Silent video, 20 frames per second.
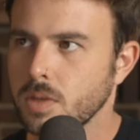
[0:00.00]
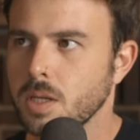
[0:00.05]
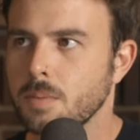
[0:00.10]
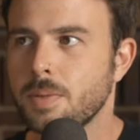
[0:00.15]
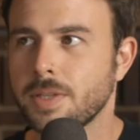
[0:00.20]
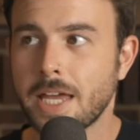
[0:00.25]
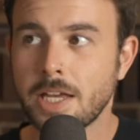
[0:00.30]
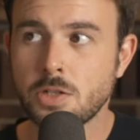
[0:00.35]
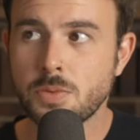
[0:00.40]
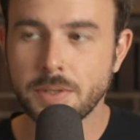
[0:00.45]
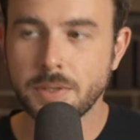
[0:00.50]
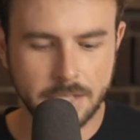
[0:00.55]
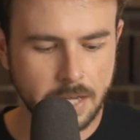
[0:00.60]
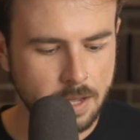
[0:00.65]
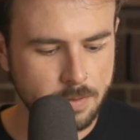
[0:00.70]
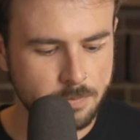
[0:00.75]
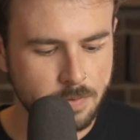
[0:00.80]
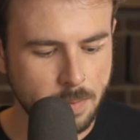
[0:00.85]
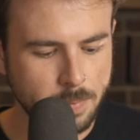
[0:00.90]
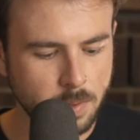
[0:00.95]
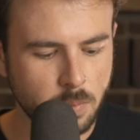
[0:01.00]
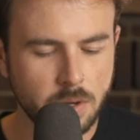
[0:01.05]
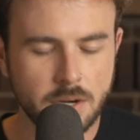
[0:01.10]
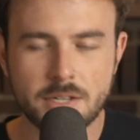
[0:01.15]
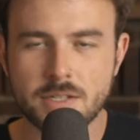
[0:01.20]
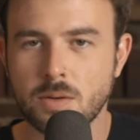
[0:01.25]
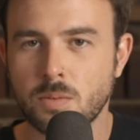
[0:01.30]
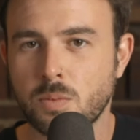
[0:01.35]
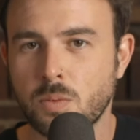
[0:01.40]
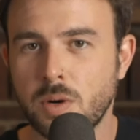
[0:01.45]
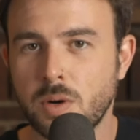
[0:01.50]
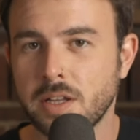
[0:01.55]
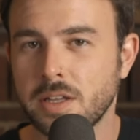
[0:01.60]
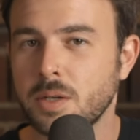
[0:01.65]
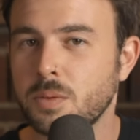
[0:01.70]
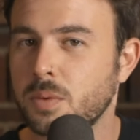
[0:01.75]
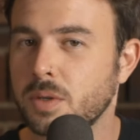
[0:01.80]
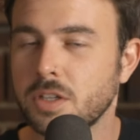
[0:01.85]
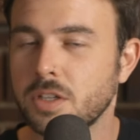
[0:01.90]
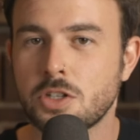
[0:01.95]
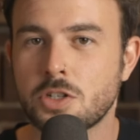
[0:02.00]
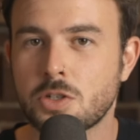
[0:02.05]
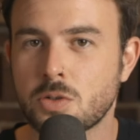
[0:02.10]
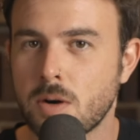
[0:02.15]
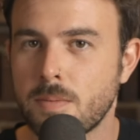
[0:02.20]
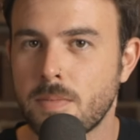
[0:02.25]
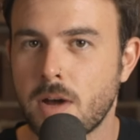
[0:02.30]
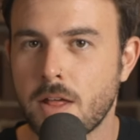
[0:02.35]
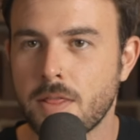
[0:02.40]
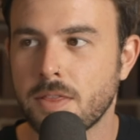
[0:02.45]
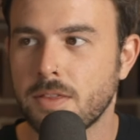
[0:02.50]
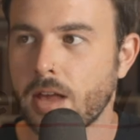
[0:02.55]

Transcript: But that's really it. February is a really, really short month,